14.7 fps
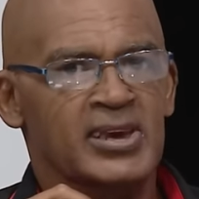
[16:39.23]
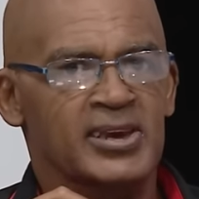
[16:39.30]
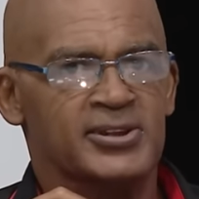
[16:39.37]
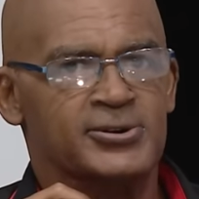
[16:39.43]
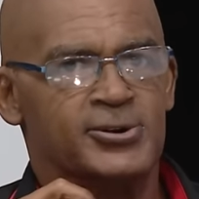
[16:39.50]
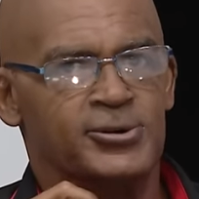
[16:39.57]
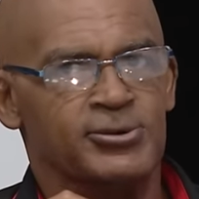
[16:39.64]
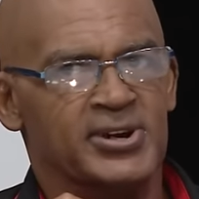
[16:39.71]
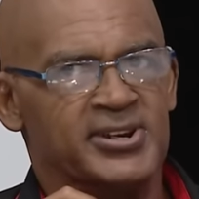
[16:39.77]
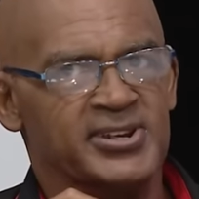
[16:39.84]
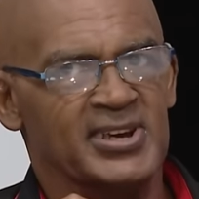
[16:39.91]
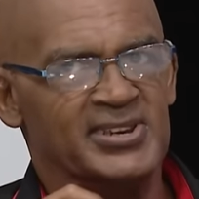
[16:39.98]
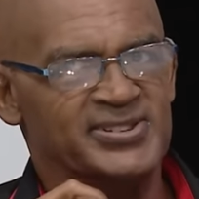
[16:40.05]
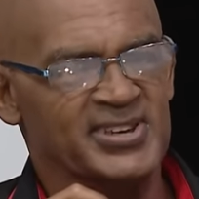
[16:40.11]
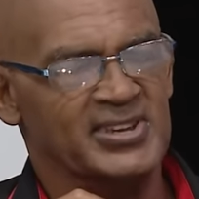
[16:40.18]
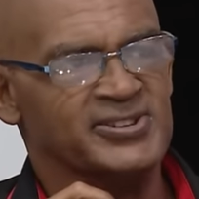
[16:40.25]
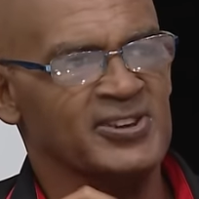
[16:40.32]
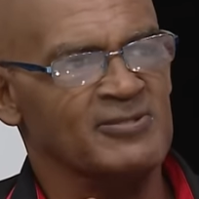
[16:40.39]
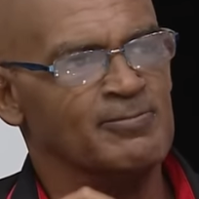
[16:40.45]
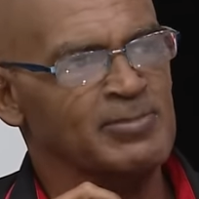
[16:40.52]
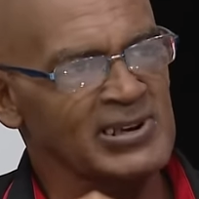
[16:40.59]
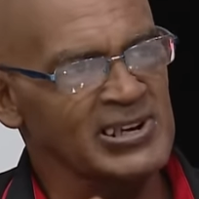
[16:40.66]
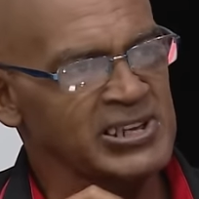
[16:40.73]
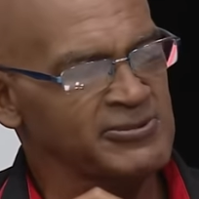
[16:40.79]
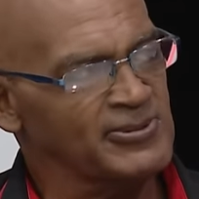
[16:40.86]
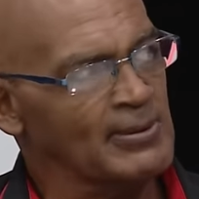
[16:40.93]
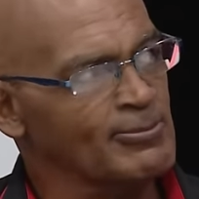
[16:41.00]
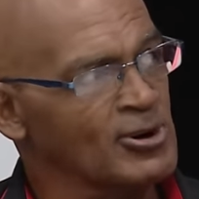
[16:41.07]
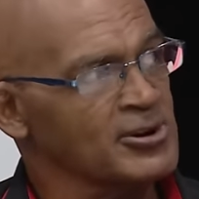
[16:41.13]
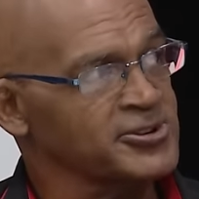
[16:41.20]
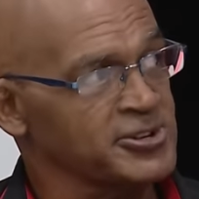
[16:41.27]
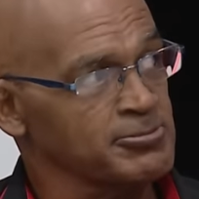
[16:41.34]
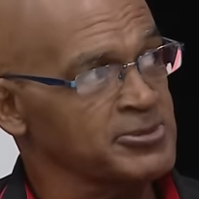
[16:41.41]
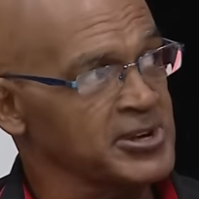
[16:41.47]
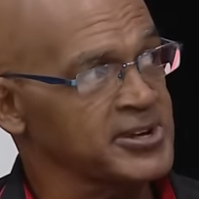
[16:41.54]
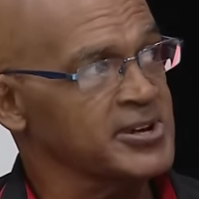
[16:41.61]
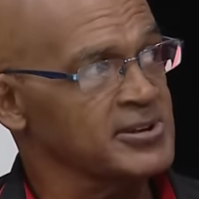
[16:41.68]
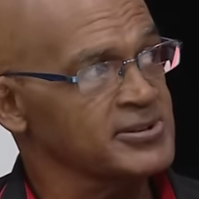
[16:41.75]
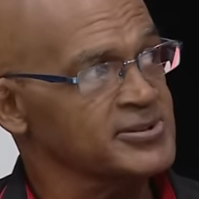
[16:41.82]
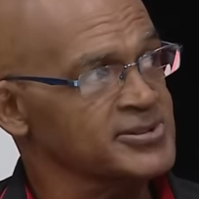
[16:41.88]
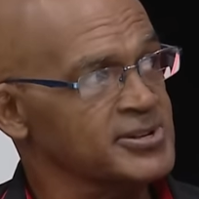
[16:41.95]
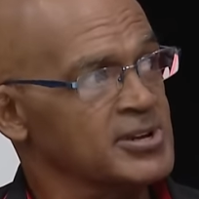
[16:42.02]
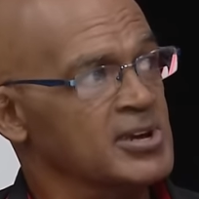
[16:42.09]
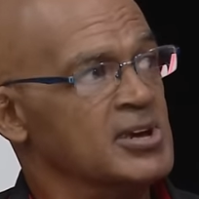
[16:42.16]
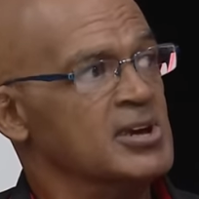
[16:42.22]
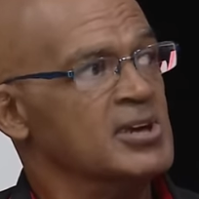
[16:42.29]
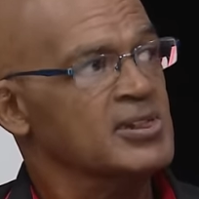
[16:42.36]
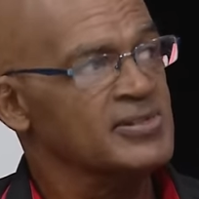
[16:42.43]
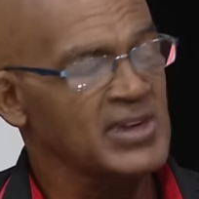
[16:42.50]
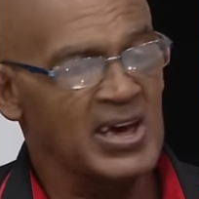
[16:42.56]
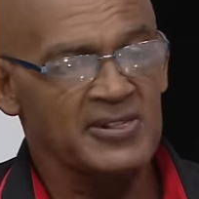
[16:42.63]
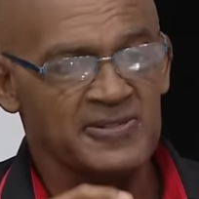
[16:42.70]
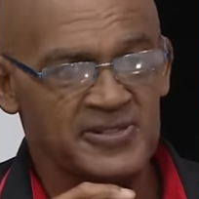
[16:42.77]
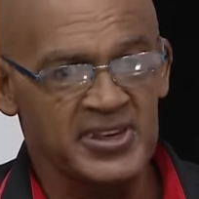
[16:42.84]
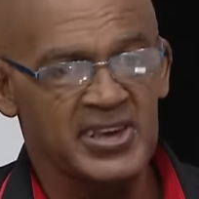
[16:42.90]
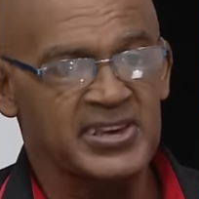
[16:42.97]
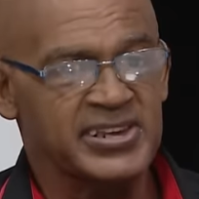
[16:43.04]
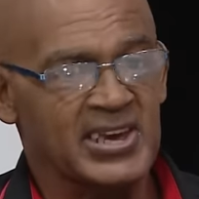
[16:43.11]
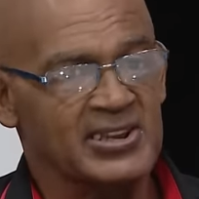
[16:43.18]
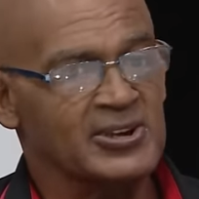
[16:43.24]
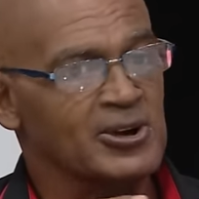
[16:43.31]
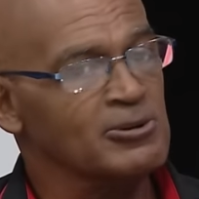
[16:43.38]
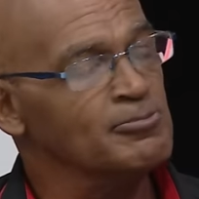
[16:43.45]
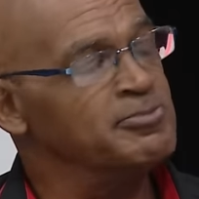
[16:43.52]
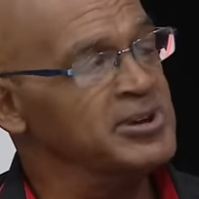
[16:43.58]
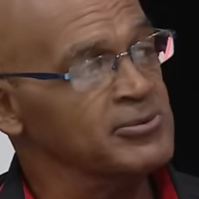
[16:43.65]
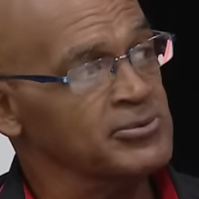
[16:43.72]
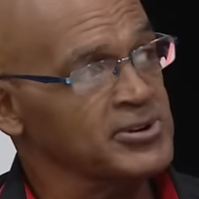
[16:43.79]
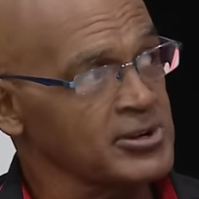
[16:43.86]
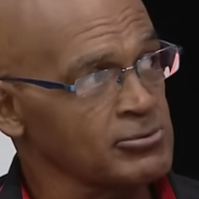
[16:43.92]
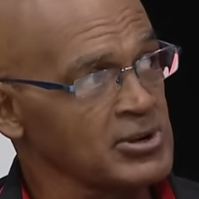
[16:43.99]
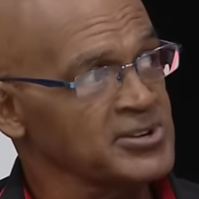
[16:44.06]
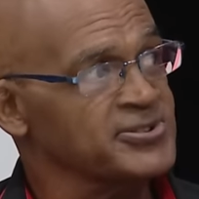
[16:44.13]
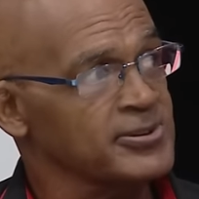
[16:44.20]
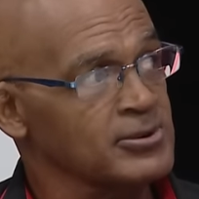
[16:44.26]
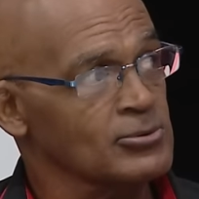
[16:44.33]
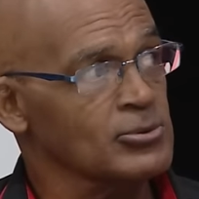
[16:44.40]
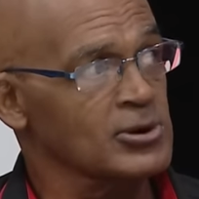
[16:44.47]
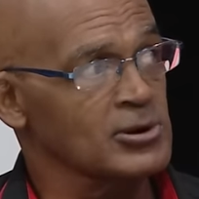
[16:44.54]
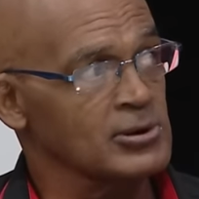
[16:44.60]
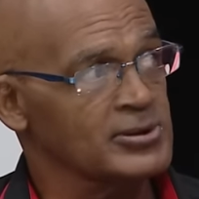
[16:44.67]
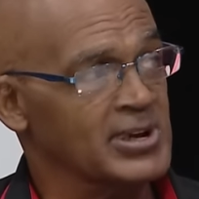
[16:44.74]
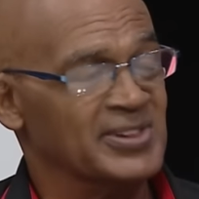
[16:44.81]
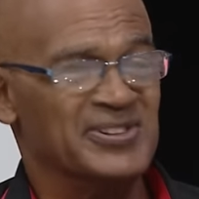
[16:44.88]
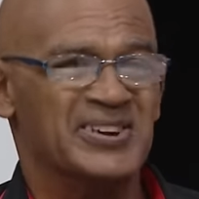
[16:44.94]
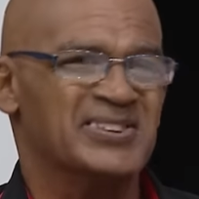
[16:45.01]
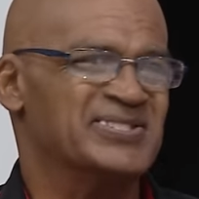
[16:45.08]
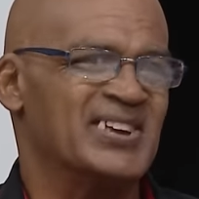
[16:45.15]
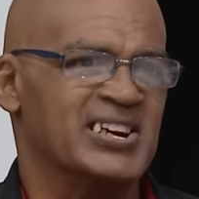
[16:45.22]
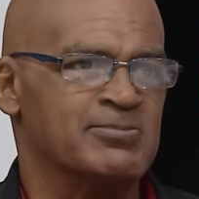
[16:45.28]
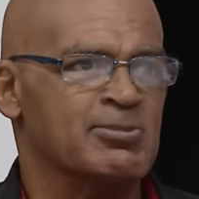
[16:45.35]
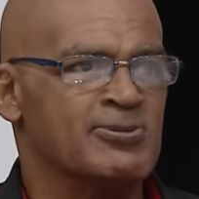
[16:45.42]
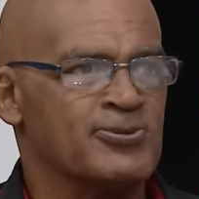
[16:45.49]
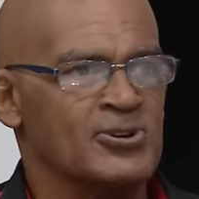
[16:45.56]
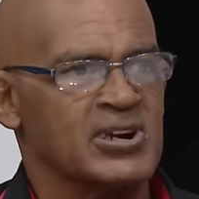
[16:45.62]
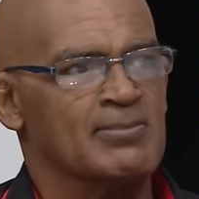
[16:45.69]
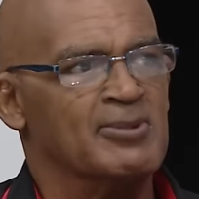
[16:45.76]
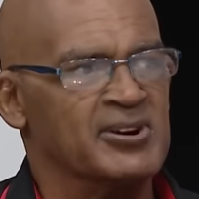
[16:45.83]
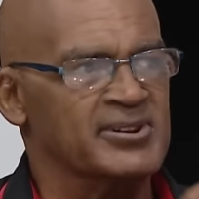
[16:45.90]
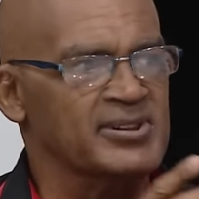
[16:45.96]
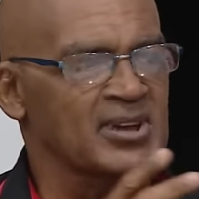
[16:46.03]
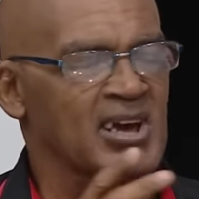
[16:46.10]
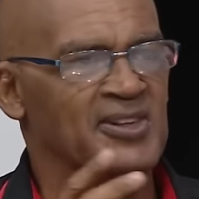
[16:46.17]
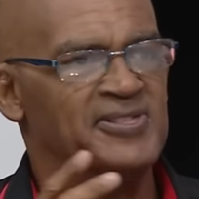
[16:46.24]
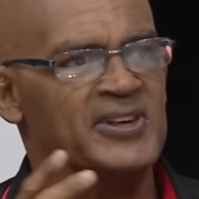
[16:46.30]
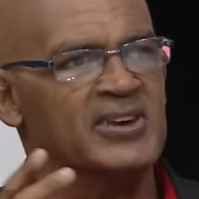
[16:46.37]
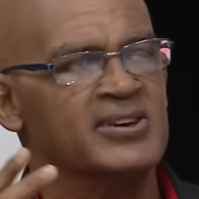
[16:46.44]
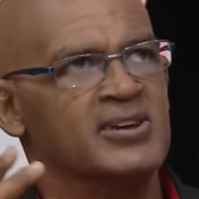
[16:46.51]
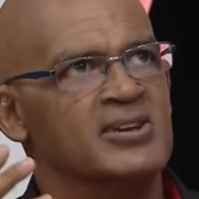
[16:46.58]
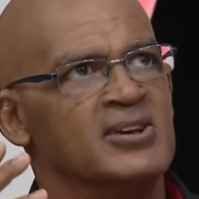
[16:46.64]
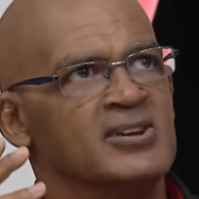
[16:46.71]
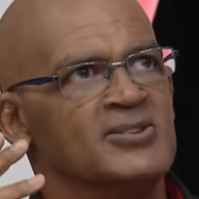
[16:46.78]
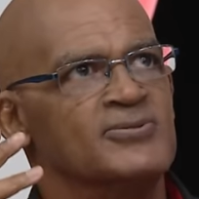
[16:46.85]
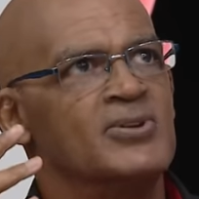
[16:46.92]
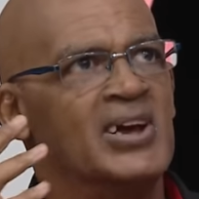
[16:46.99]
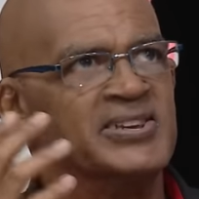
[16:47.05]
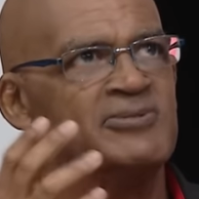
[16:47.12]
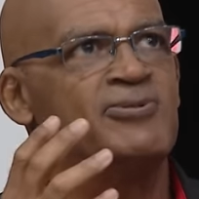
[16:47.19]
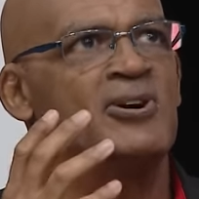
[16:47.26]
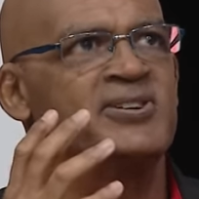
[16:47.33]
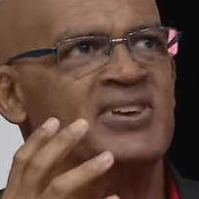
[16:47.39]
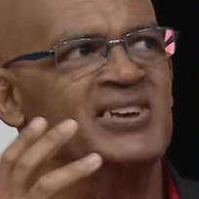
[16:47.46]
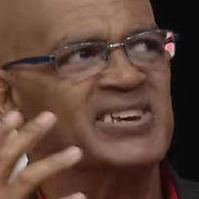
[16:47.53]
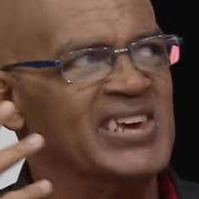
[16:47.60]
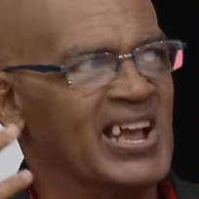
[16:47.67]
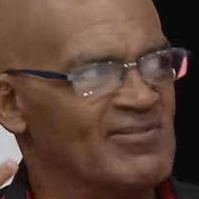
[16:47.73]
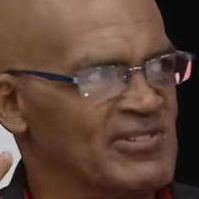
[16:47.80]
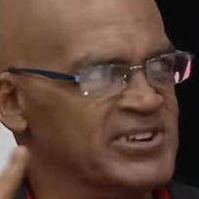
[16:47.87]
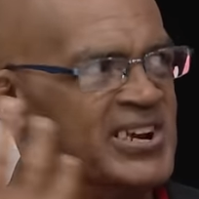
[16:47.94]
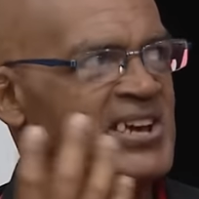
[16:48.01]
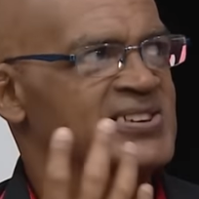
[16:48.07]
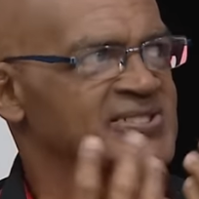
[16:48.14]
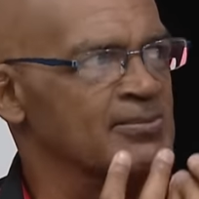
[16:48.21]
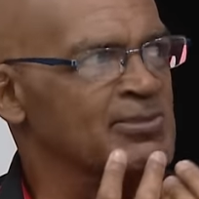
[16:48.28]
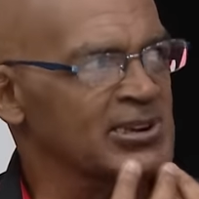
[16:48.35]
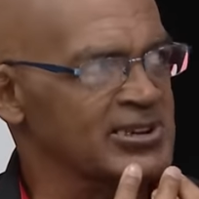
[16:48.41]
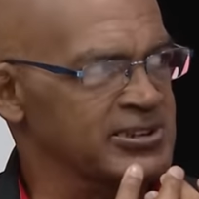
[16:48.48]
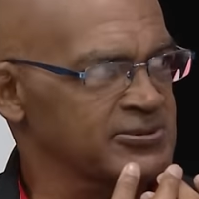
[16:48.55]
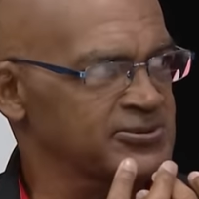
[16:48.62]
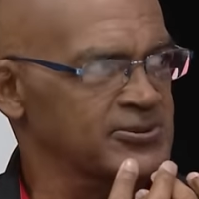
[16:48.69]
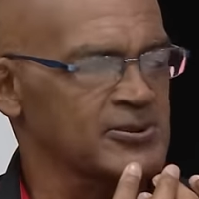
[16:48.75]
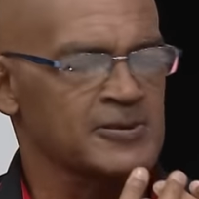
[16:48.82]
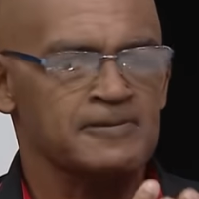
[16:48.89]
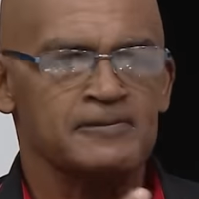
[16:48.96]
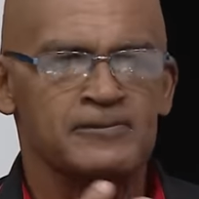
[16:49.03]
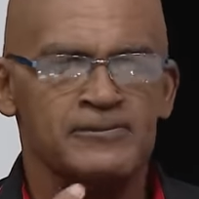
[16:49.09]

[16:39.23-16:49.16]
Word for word: it created a sense of belief among Jamaicans yes. that they can compete with the rest of the world. I think it started before that, but I think 1948 galvanized the belief. Yeah.